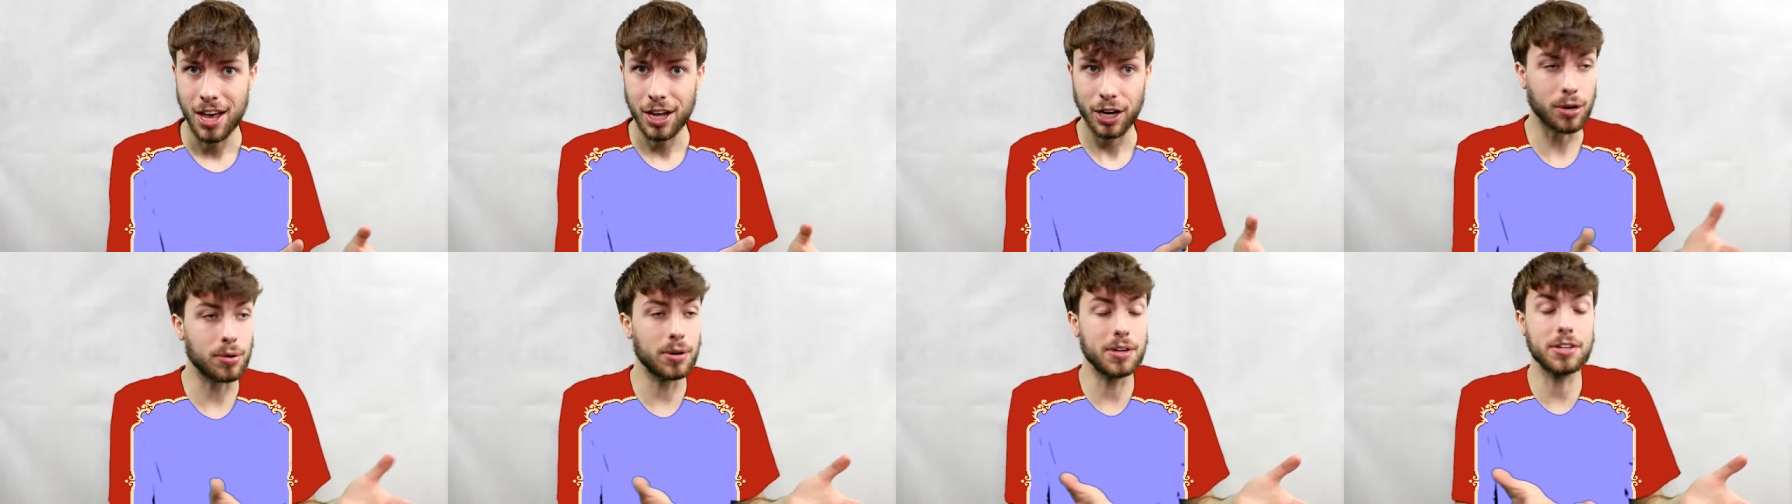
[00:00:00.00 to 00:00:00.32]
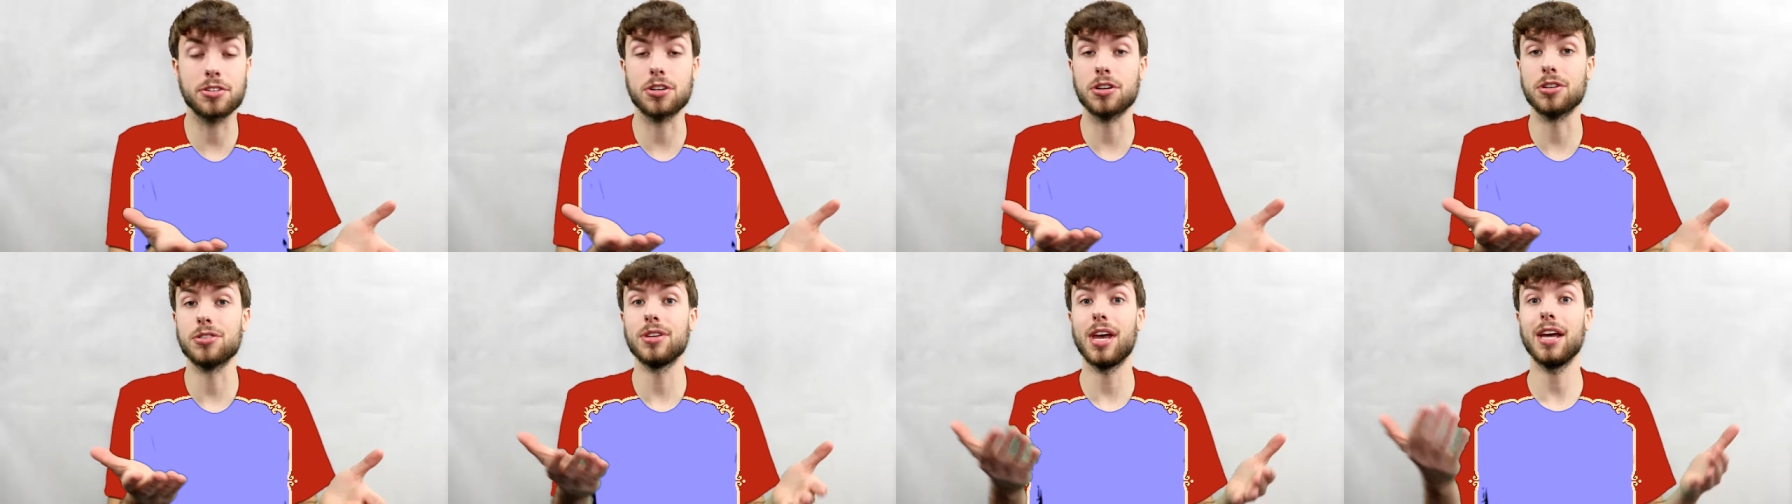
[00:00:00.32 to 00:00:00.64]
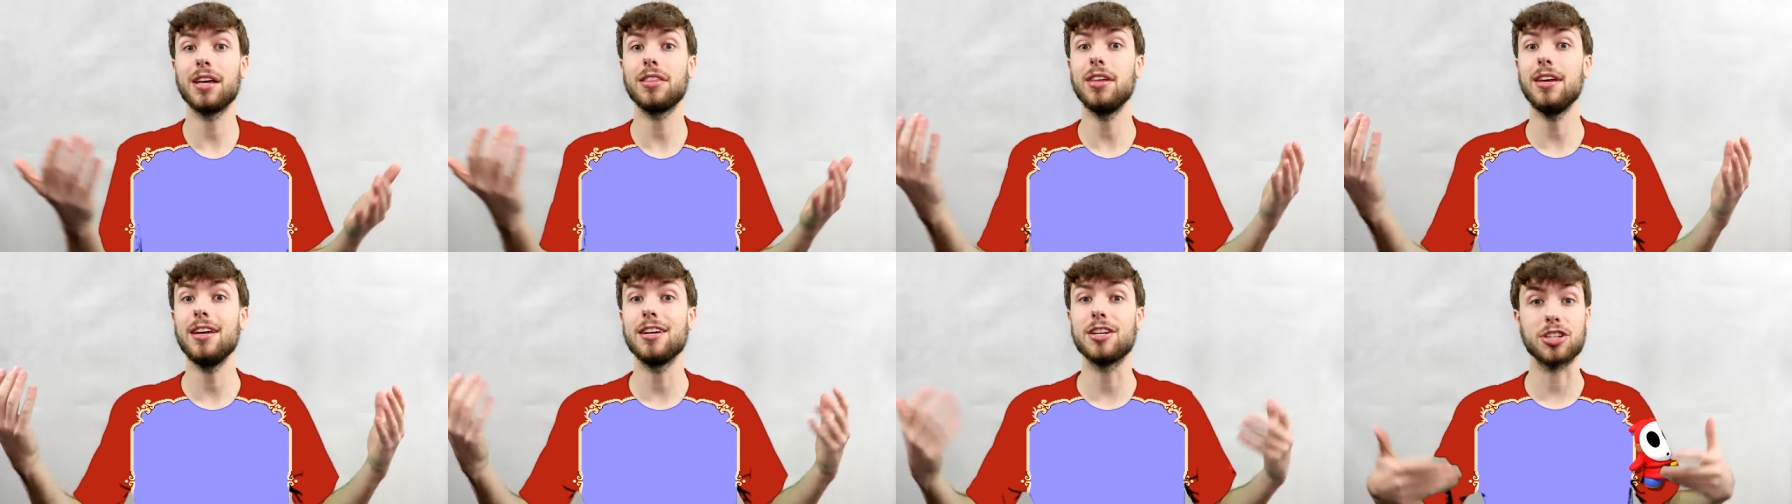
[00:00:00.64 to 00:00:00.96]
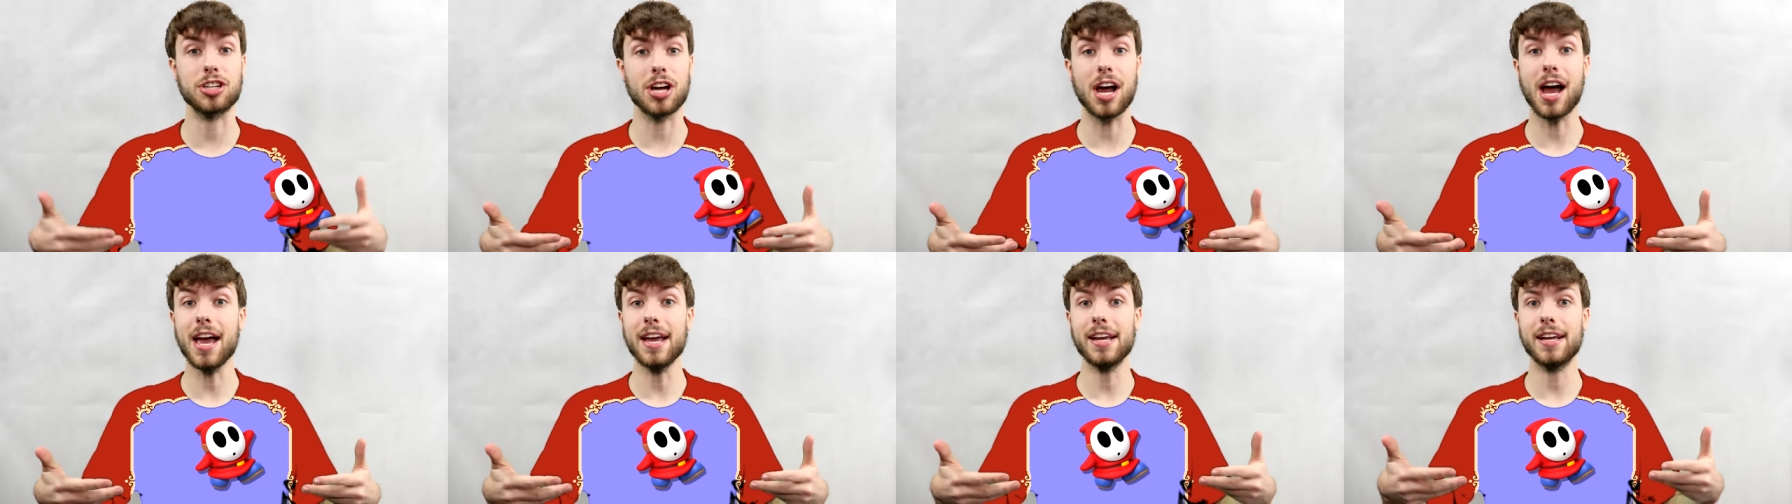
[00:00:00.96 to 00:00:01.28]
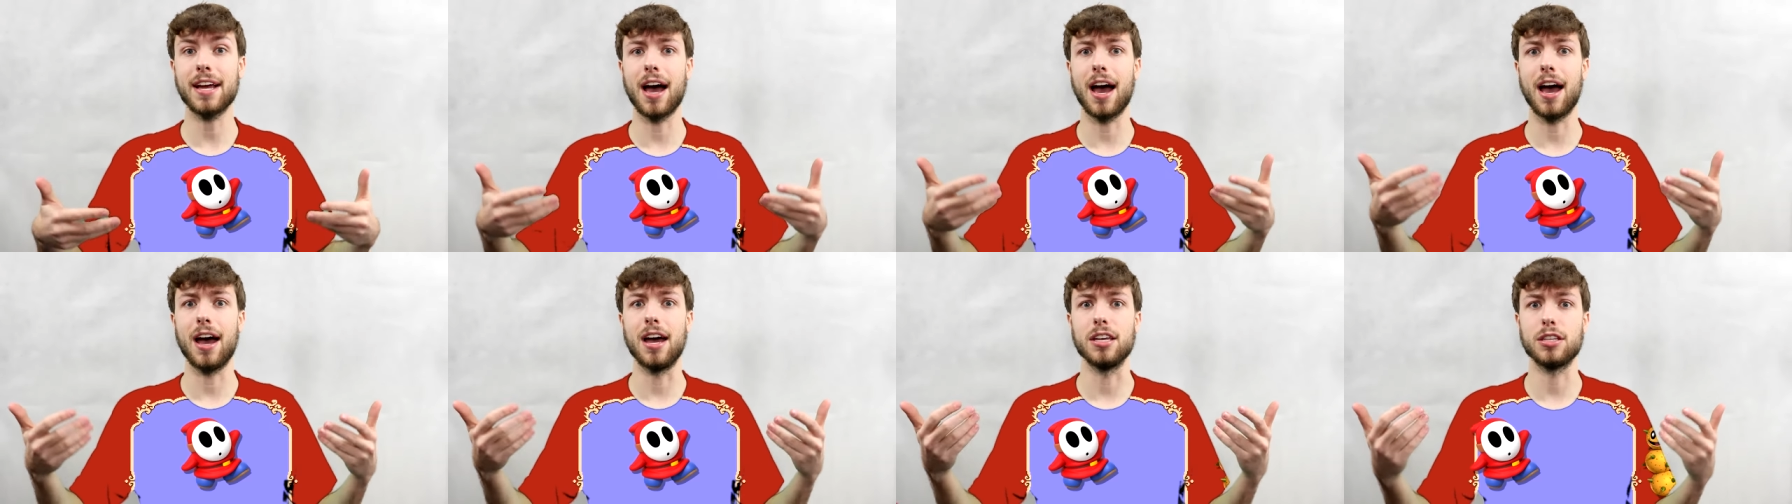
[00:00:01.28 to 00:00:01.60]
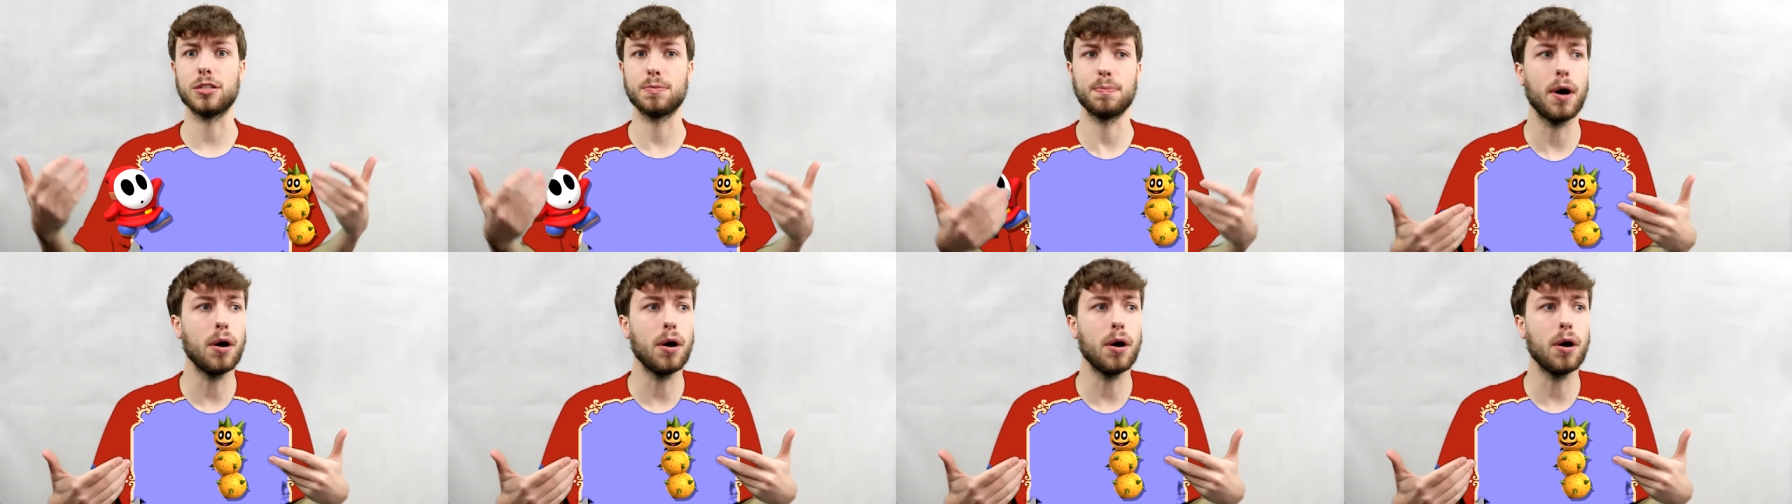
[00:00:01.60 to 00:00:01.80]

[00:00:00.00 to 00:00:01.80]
Creatures like the Shy Guys,